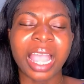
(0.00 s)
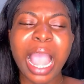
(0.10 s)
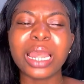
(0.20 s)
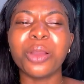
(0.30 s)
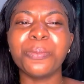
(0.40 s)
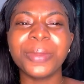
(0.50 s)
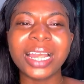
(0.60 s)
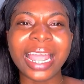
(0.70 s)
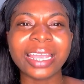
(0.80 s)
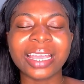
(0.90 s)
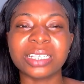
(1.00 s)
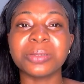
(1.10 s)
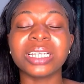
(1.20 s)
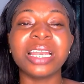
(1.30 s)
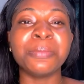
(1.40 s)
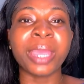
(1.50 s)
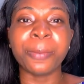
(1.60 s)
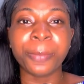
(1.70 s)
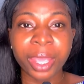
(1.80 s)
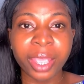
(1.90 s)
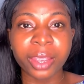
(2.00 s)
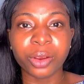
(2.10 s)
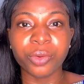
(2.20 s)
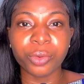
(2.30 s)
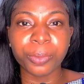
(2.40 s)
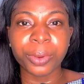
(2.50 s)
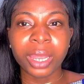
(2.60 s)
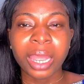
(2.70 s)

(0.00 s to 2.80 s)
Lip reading: and I'll be like, especially my peer group,